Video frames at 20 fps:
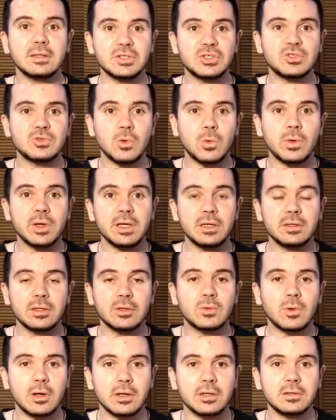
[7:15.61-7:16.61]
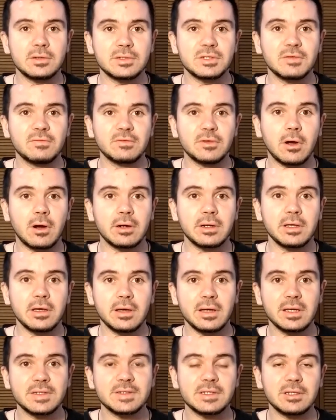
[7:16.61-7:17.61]
the story in the Chronicles of Narnia
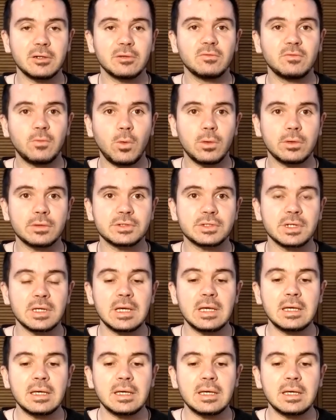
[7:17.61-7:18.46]
as it unfolds.